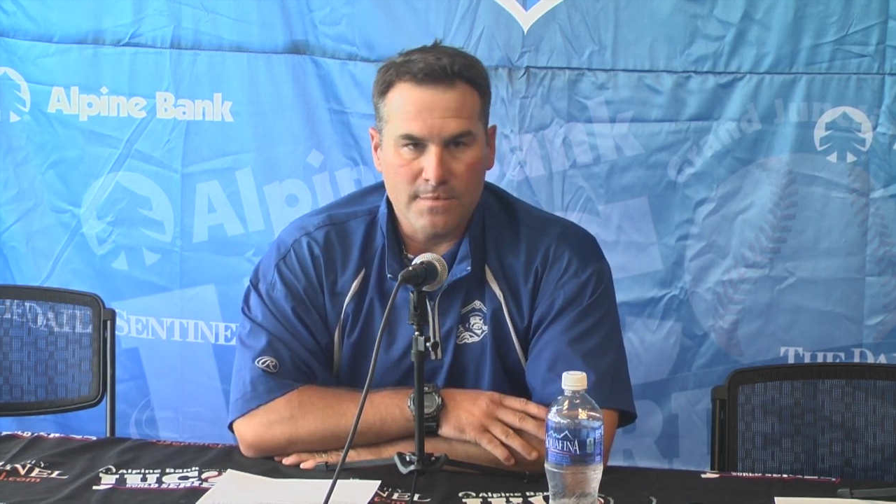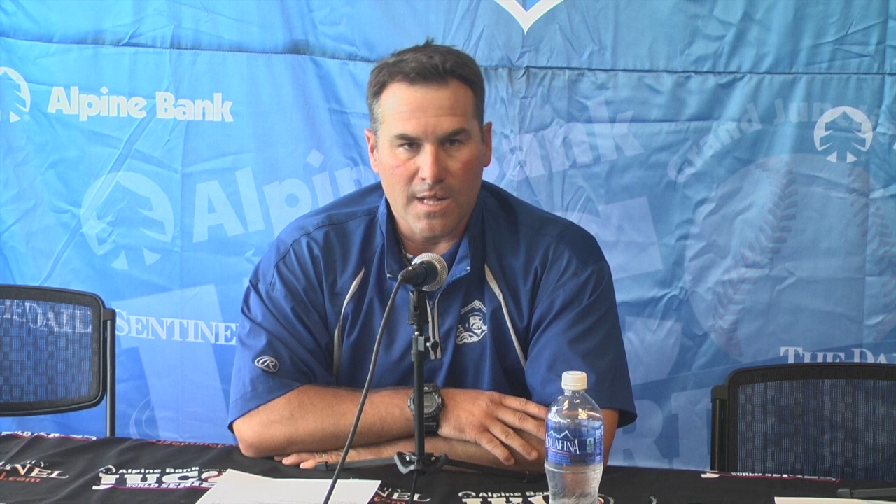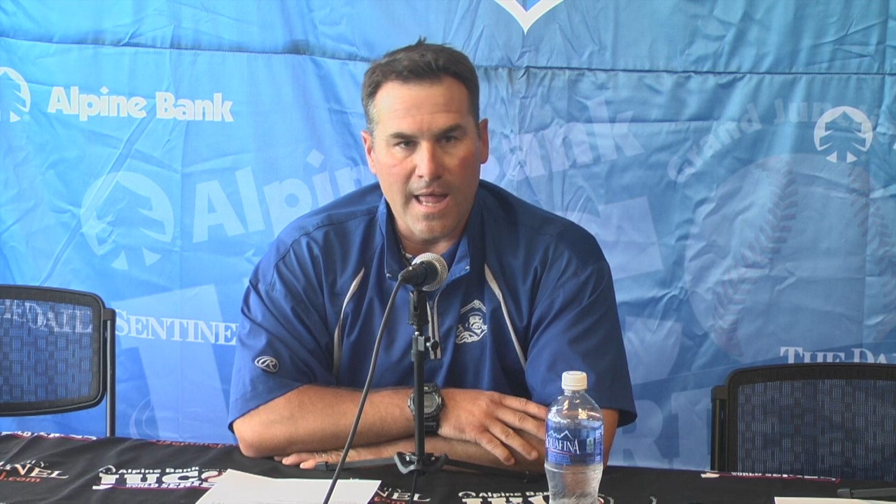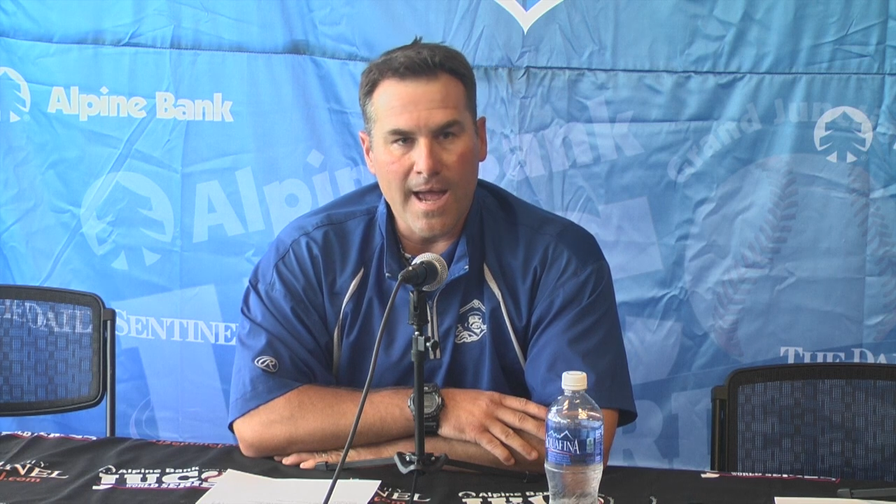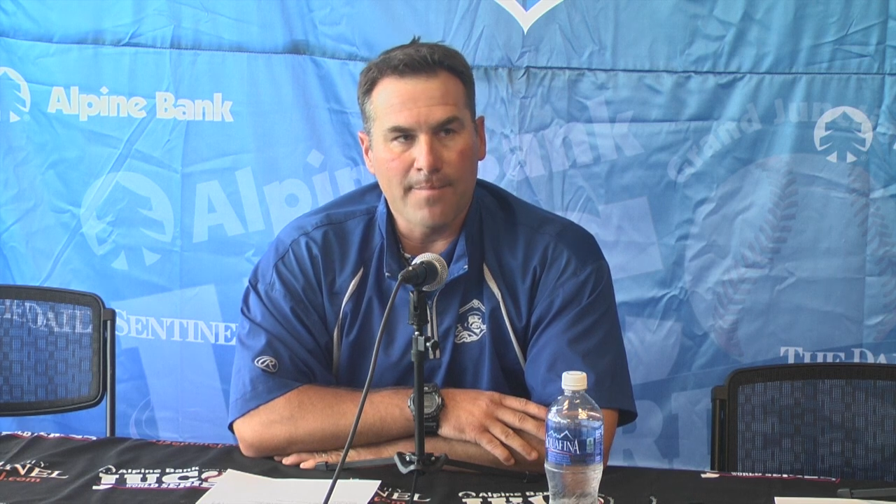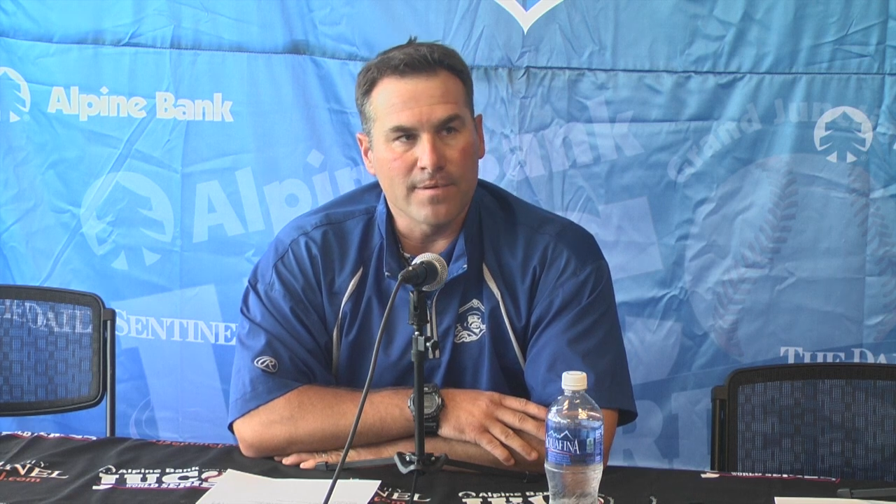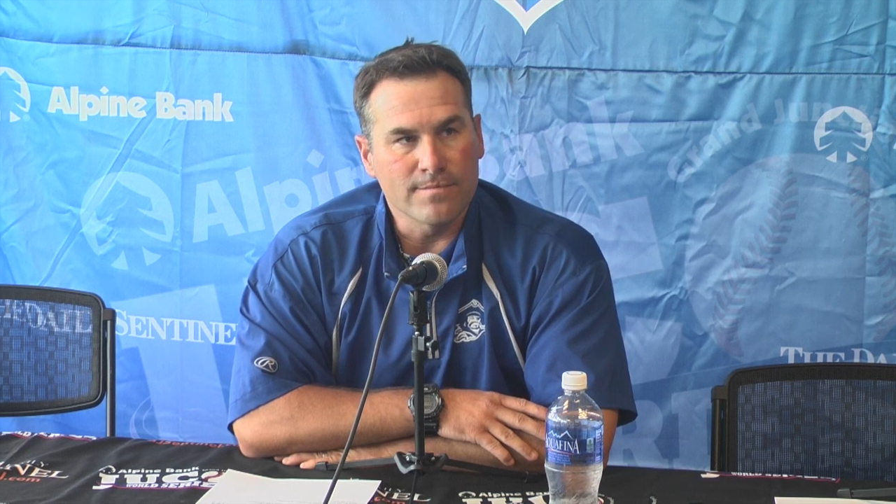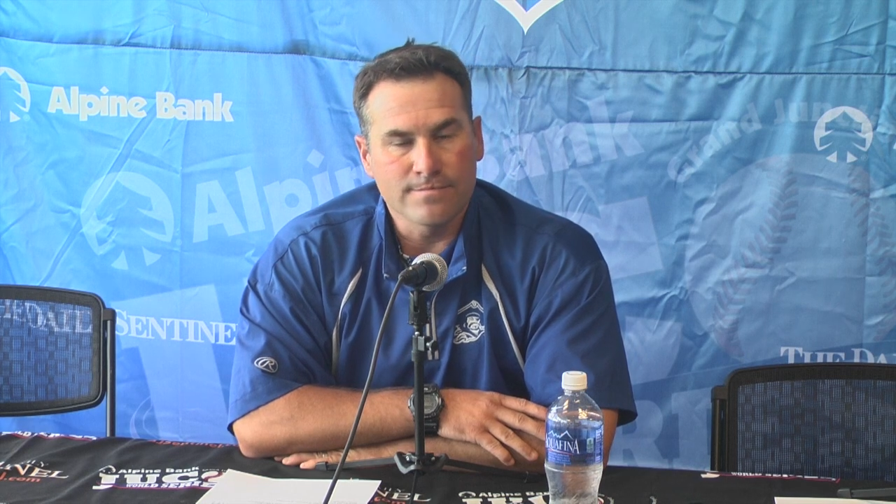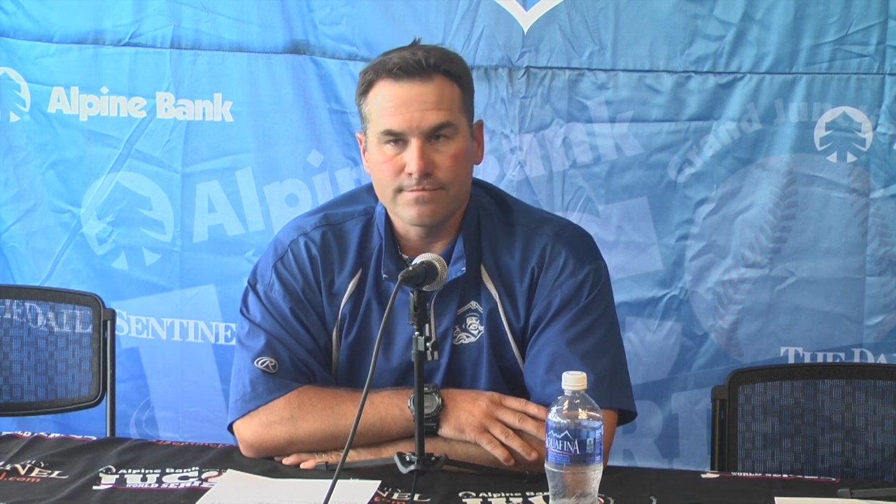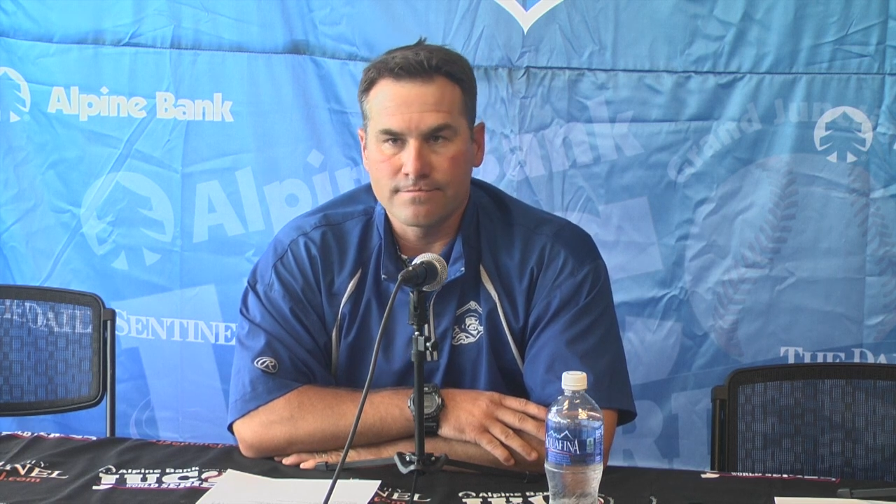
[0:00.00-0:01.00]
clap
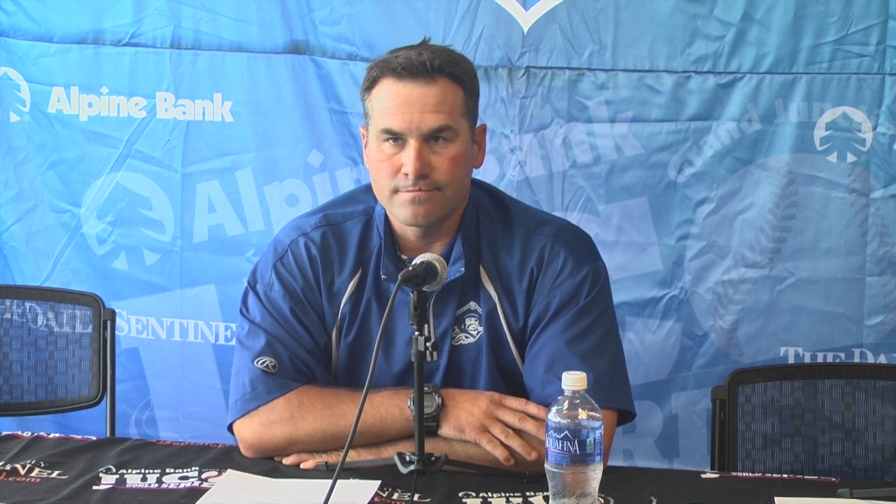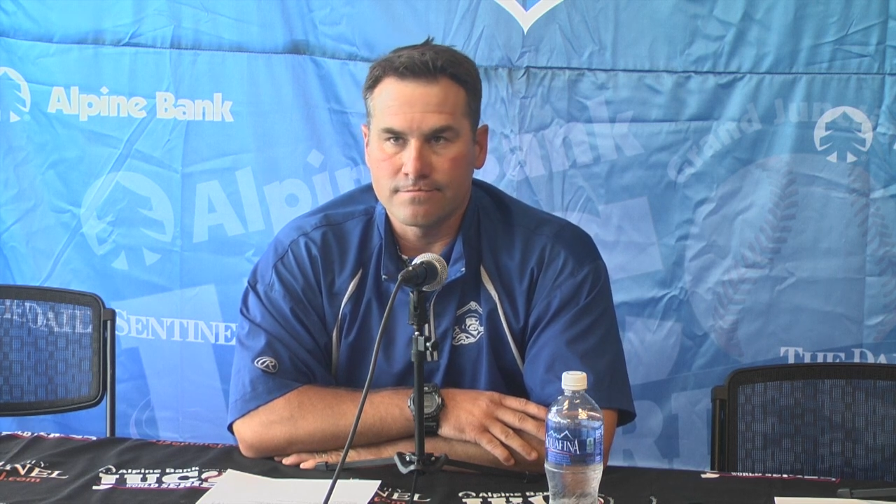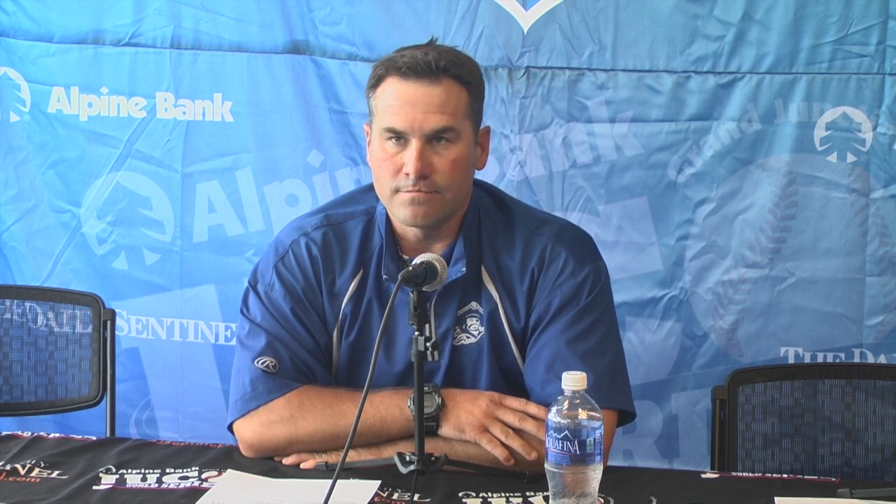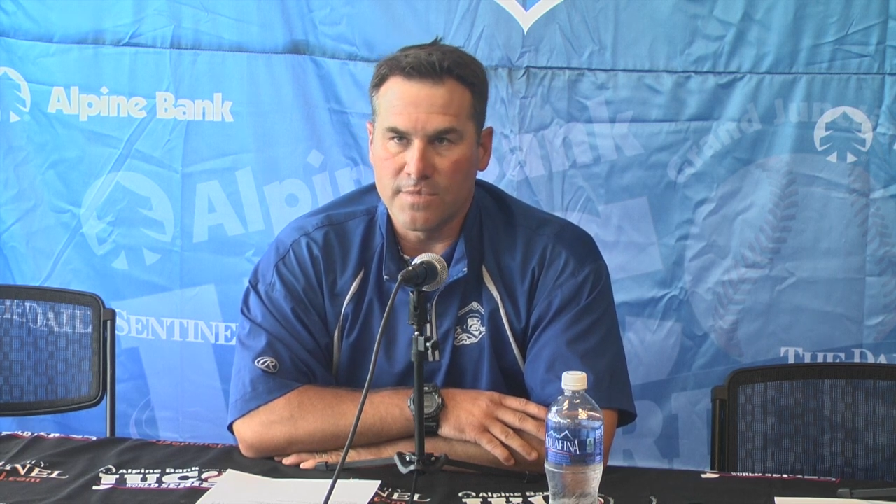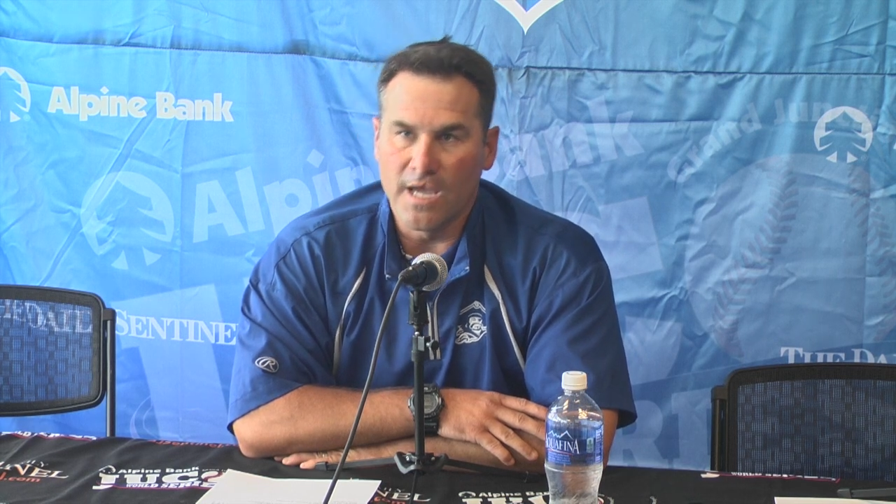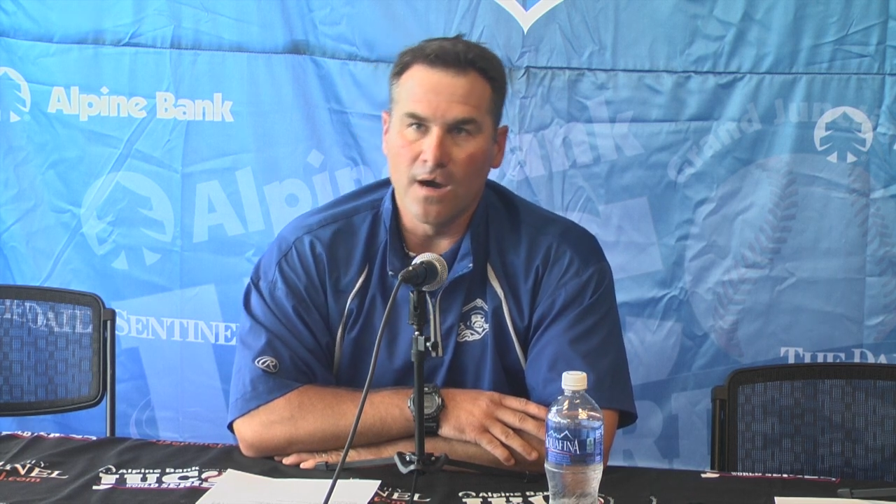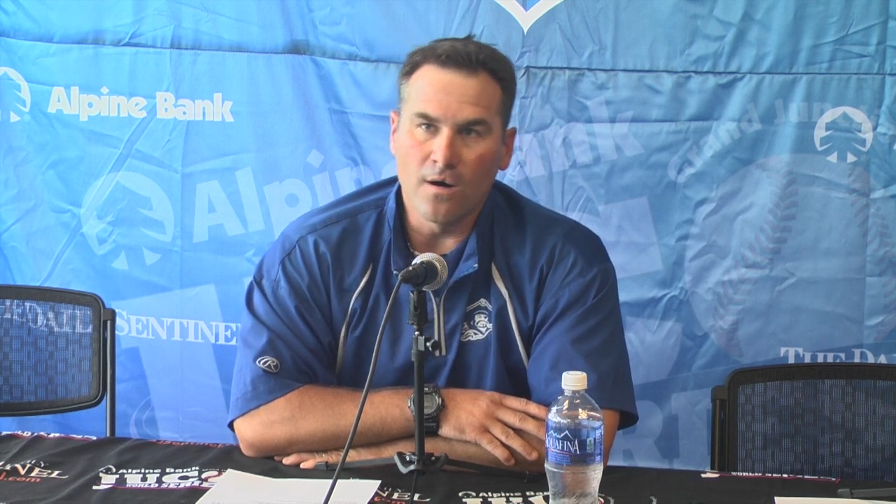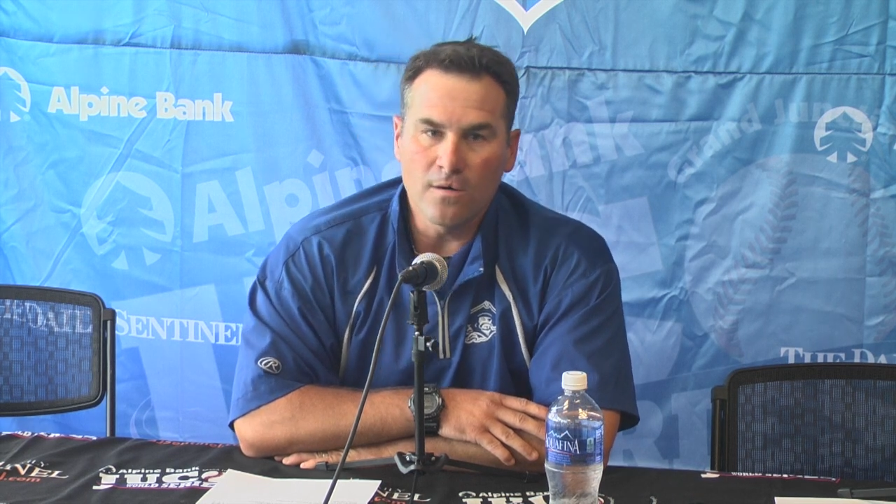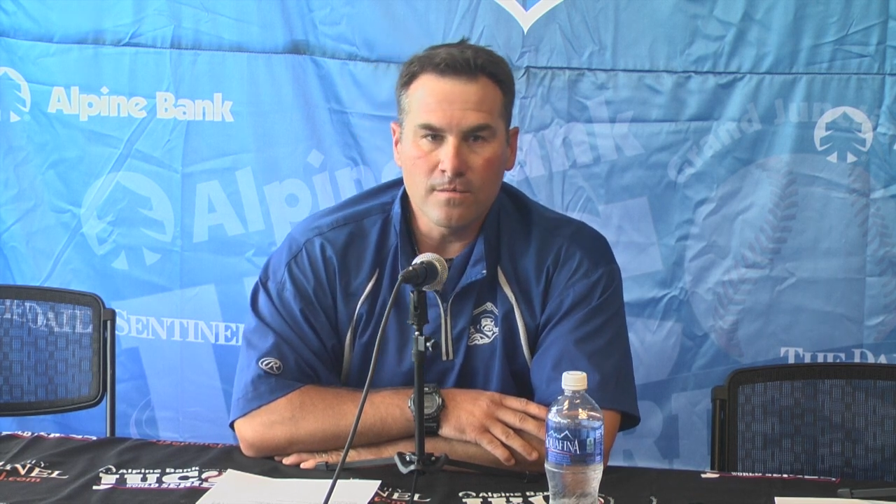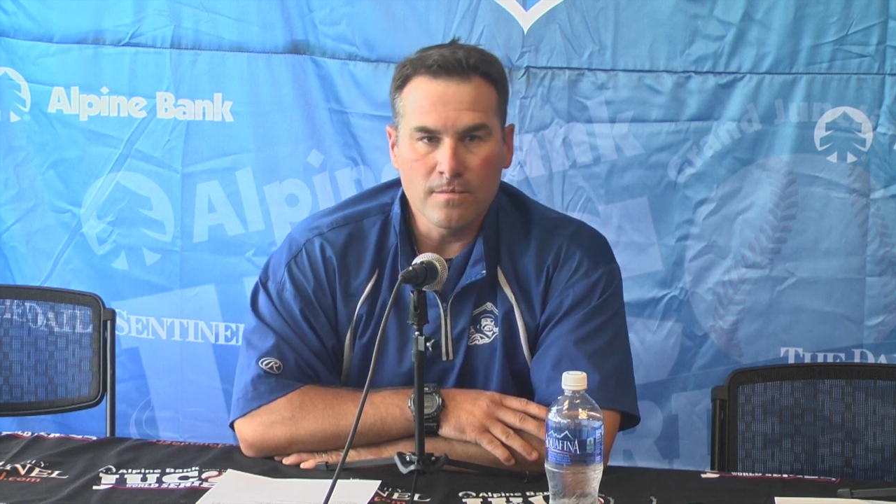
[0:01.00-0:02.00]
and yell.